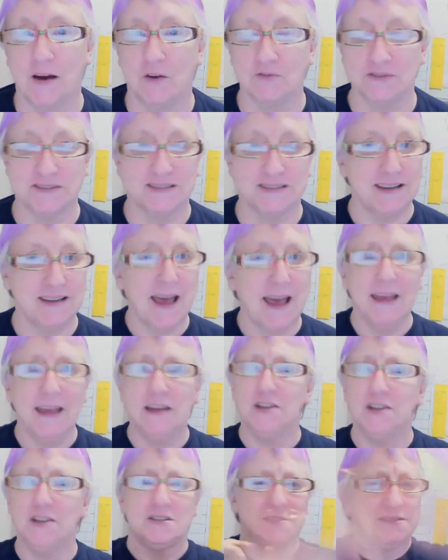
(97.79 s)
On
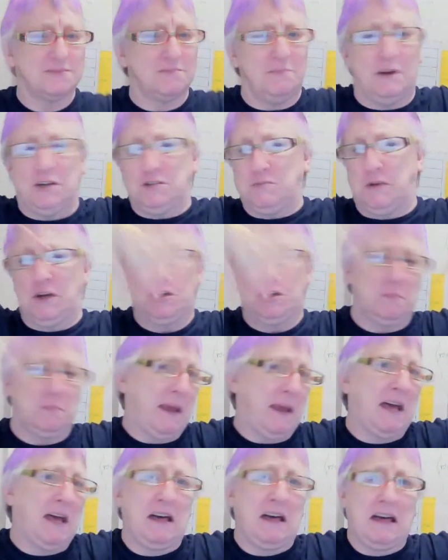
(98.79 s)
stage, it's much, much
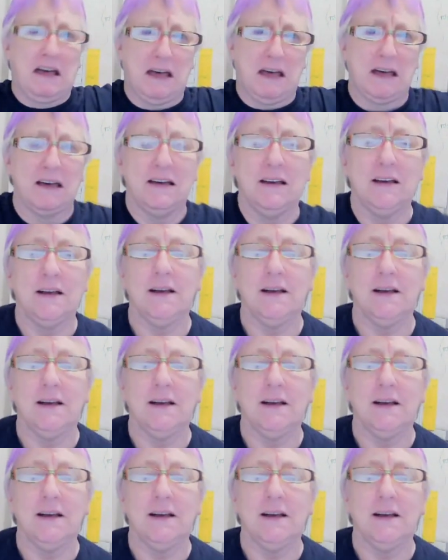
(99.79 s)
bigger,